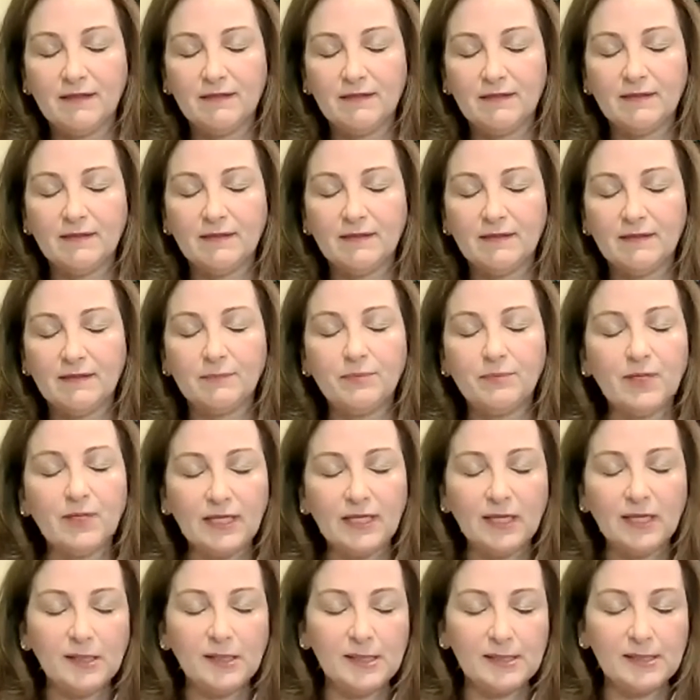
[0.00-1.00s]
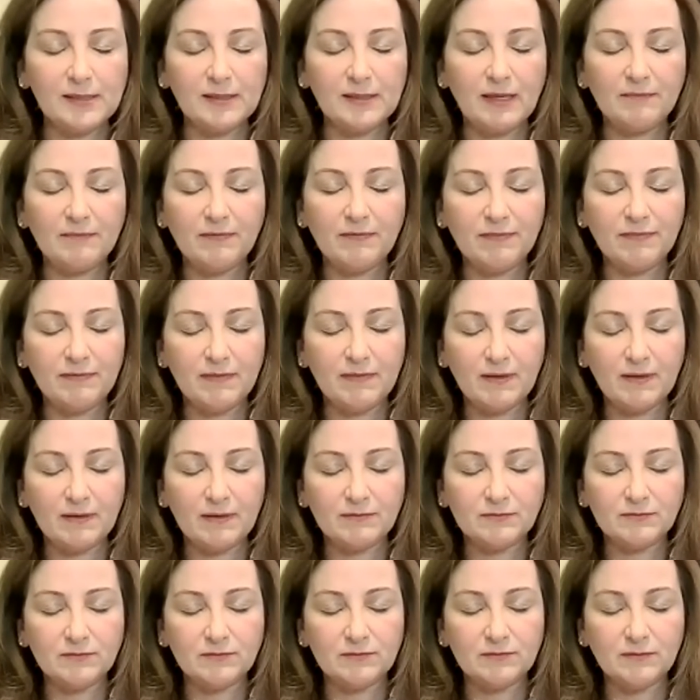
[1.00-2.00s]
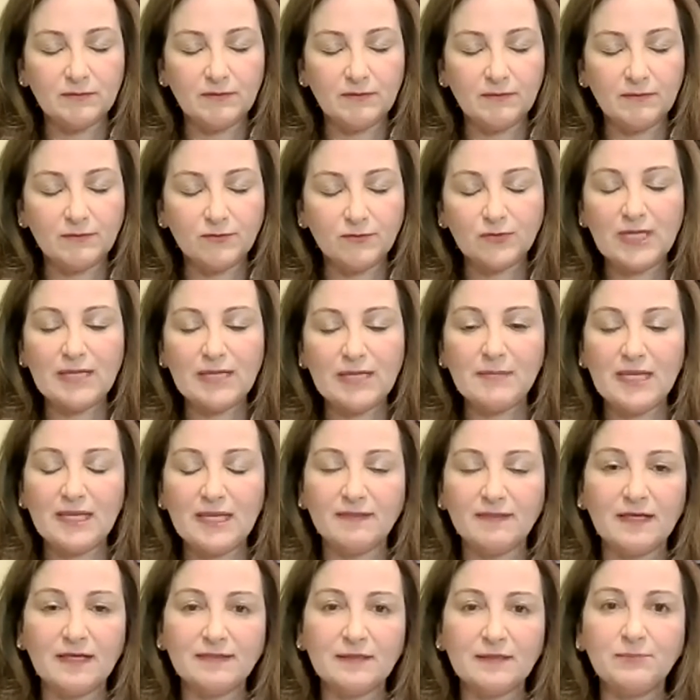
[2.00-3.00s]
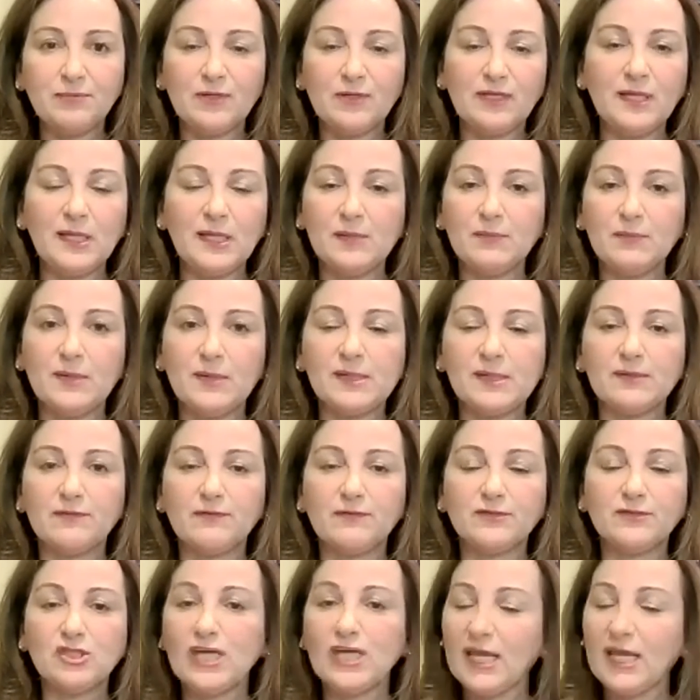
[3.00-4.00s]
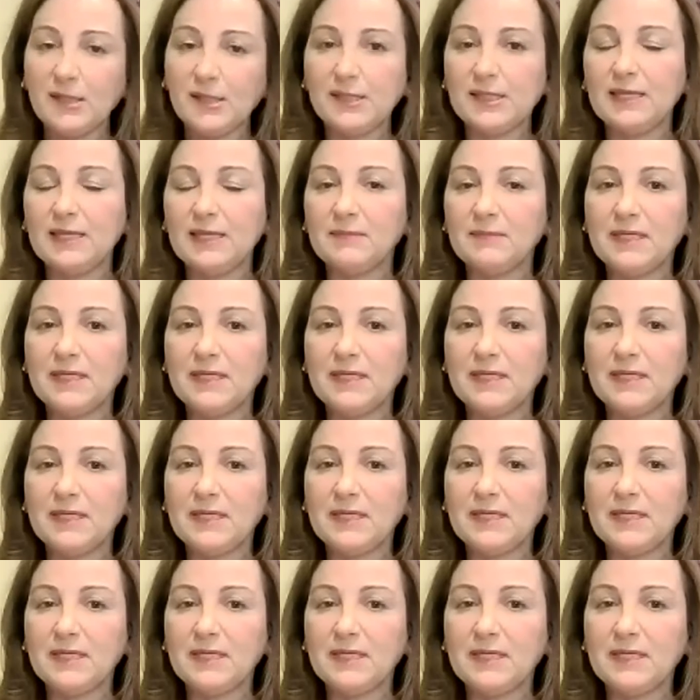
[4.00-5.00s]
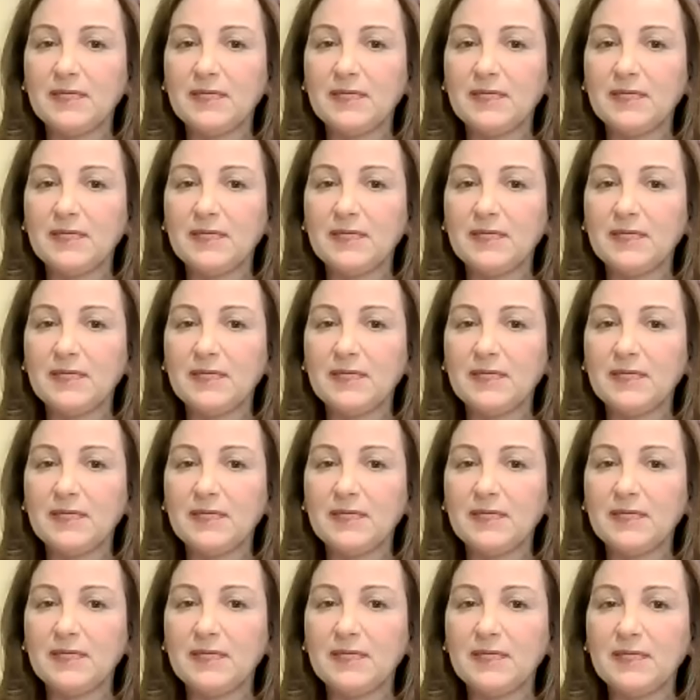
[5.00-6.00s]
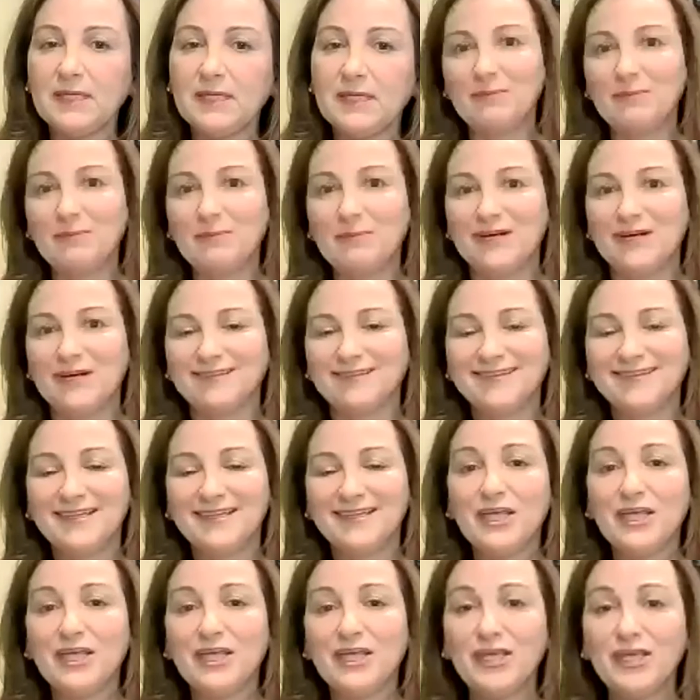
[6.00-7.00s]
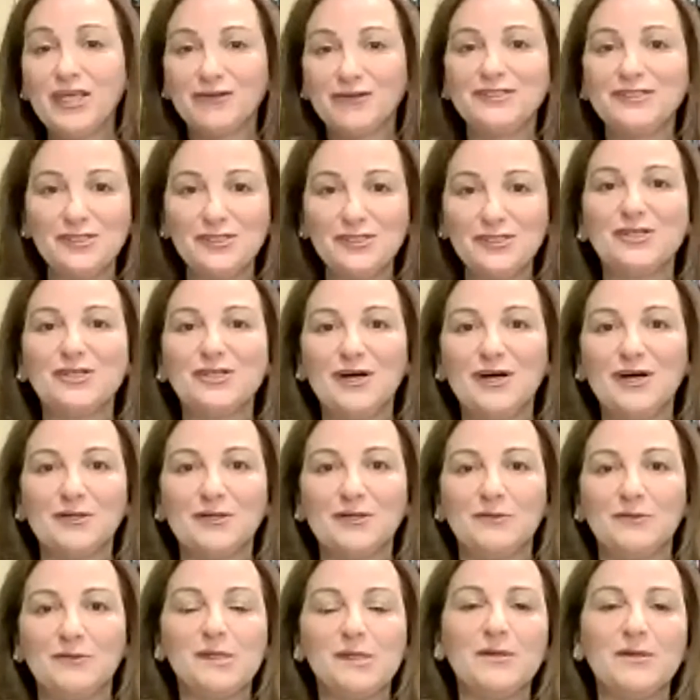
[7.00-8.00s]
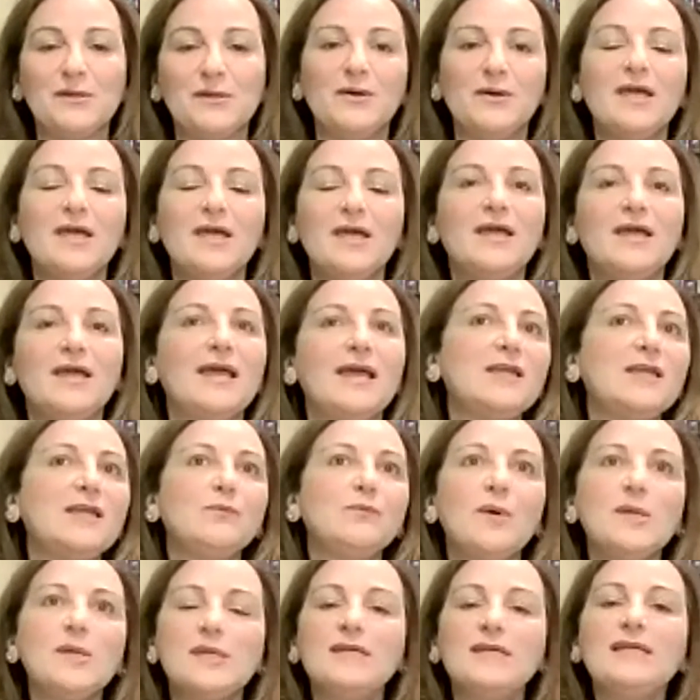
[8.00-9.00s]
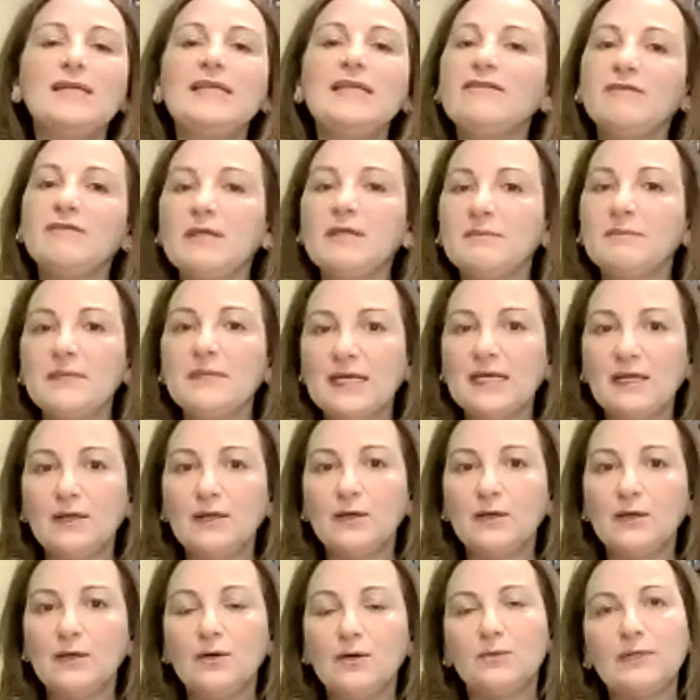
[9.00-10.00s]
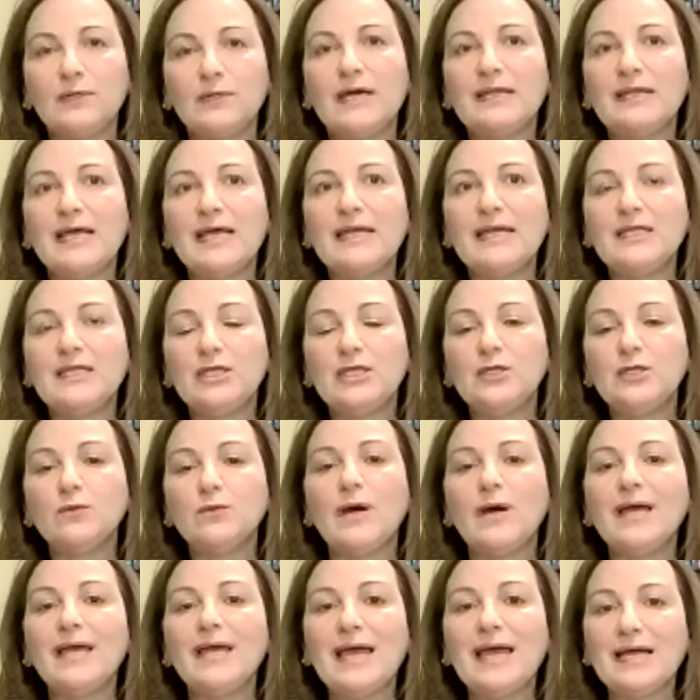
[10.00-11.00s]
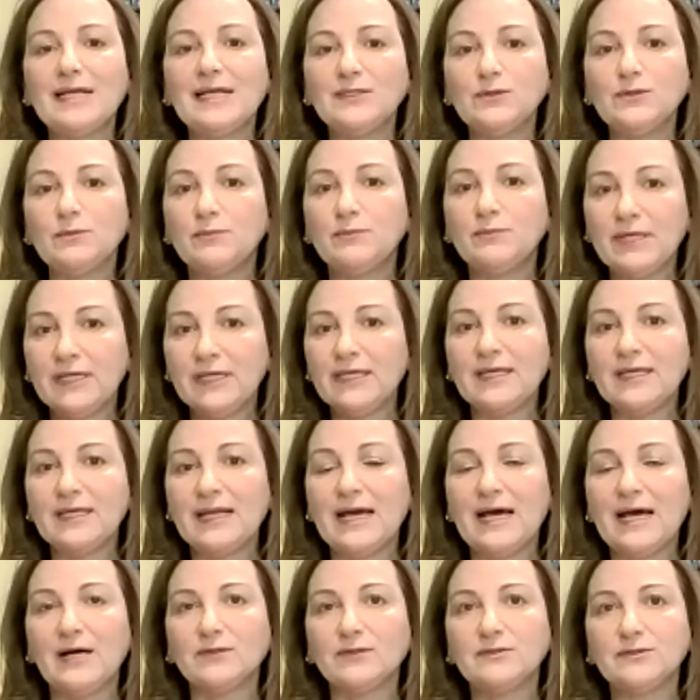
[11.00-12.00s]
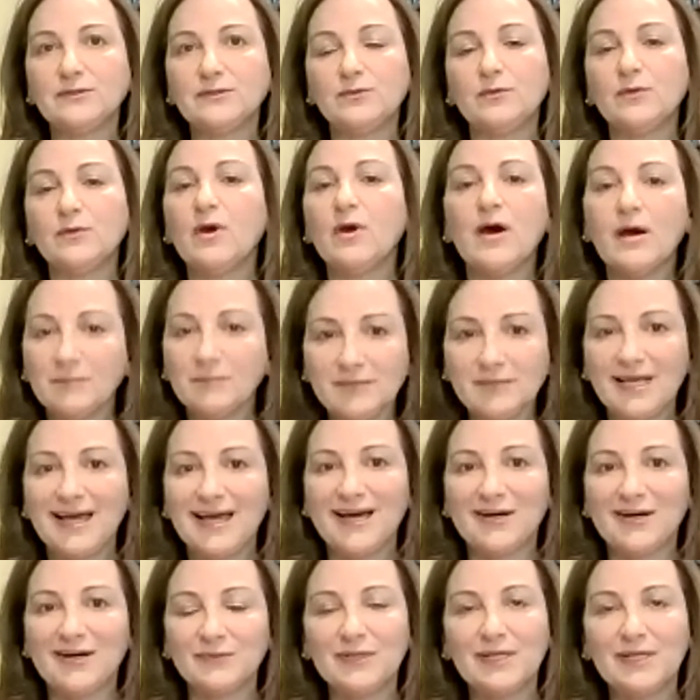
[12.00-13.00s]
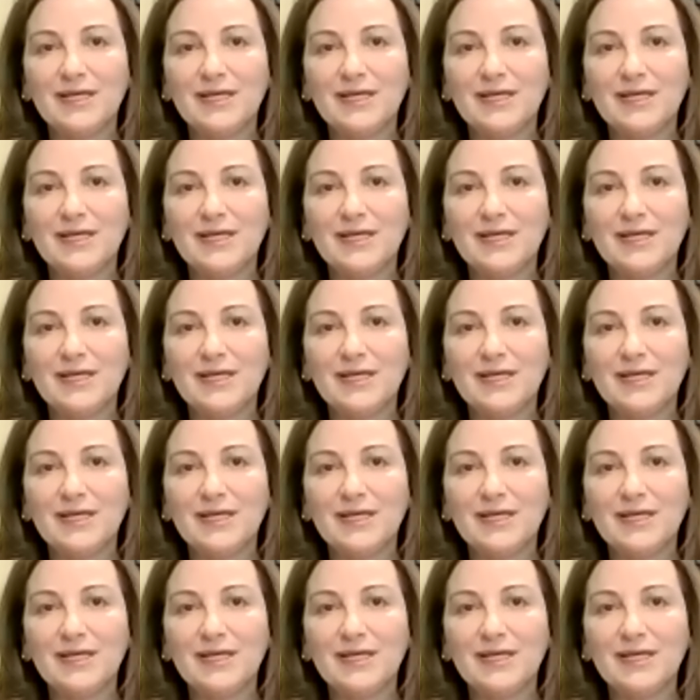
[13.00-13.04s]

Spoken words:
the police, dreaming that the police was chasing me because I didn't have my hijab on here in Chicago. So it wasn't leaving me alone. And I knew I had to bring it out to calm down.